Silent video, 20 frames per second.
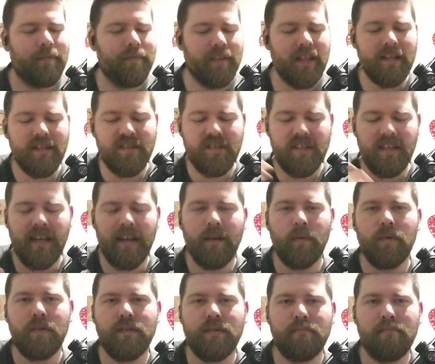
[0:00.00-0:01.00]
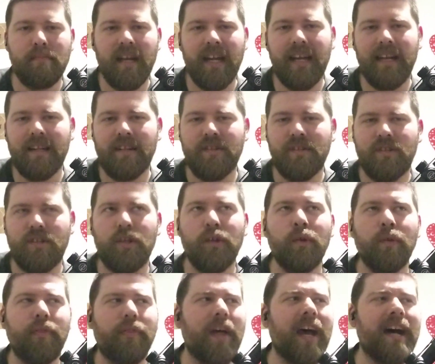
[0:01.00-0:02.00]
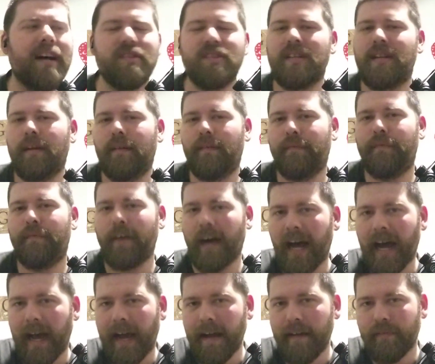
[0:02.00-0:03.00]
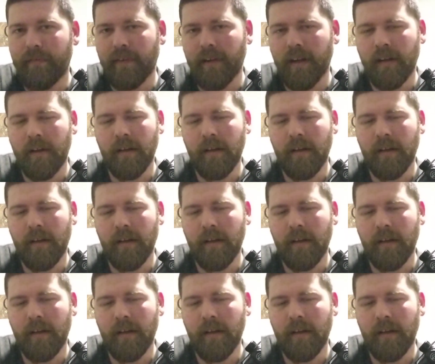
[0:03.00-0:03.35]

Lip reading: This thing was made in 2005.